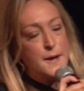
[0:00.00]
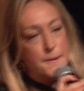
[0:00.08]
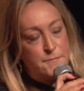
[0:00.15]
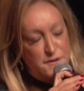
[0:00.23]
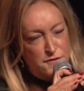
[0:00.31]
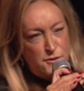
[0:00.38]

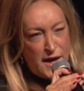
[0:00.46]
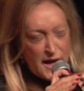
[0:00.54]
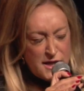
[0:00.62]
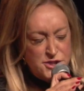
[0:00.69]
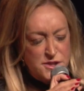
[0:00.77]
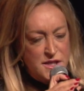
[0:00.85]
But if you
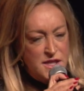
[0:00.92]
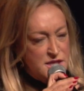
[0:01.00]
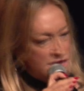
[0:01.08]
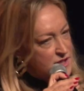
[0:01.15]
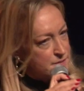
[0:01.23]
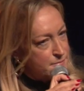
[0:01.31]
actually
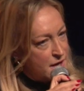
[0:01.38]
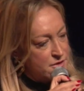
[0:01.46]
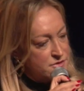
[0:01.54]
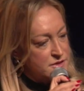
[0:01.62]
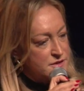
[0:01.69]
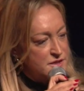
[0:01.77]
think
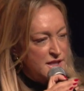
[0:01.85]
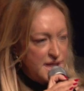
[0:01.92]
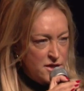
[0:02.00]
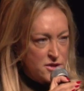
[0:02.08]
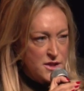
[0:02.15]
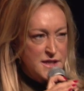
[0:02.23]
about the
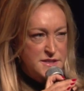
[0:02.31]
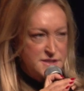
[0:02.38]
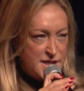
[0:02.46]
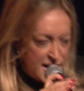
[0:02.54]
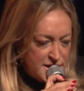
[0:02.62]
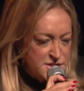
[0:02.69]
legal
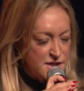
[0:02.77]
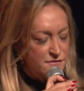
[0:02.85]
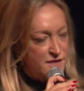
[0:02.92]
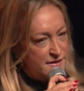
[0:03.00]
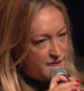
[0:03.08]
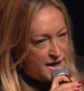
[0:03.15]
intent of
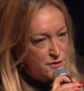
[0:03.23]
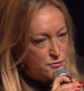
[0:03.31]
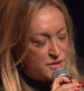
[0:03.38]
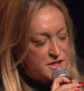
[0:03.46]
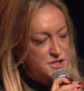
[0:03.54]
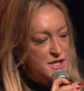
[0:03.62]
that
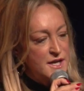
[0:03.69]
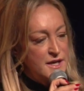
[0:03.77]
language,